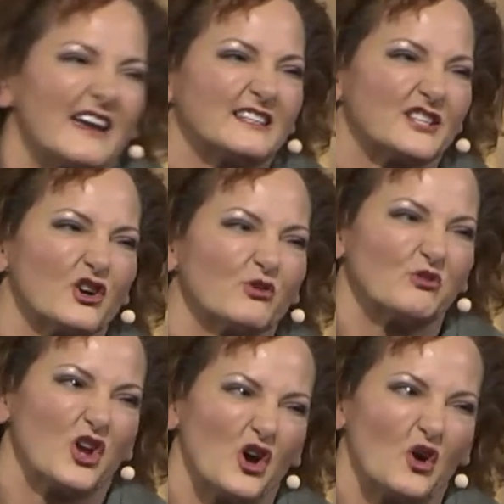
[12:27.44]
don't
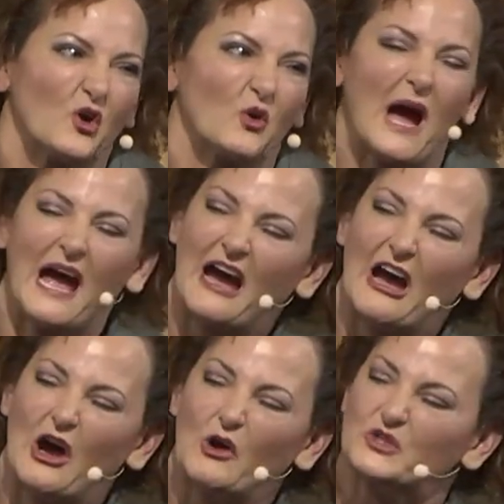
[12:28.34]
know
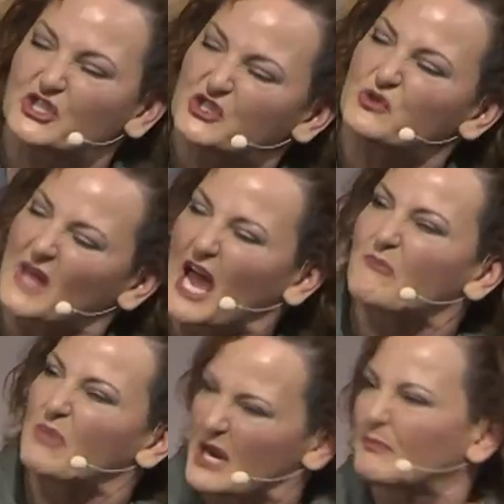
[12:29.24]
how to do that
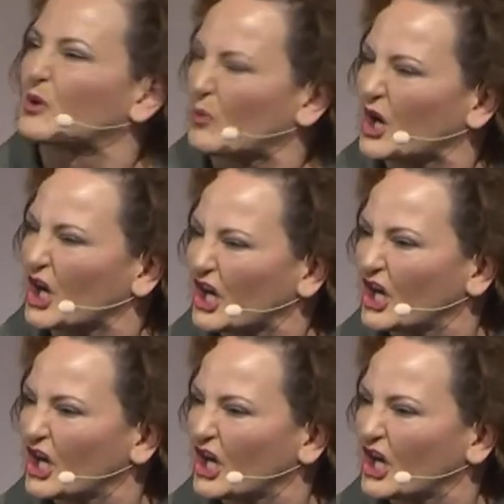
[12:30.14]
paperwork.